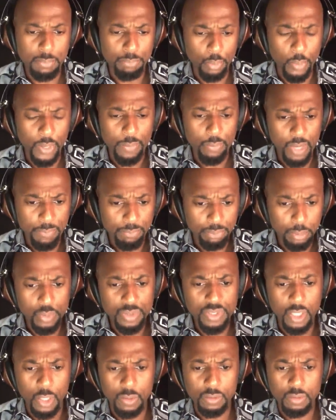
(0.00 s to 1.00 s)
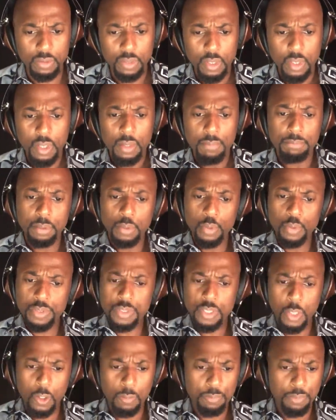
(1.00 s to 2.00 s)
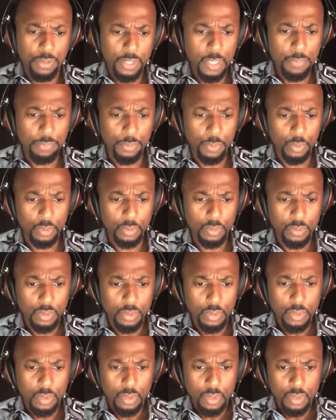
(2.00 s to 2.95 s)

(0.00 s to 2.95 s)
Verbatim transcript: The boy, wait, blue zone, blue zone people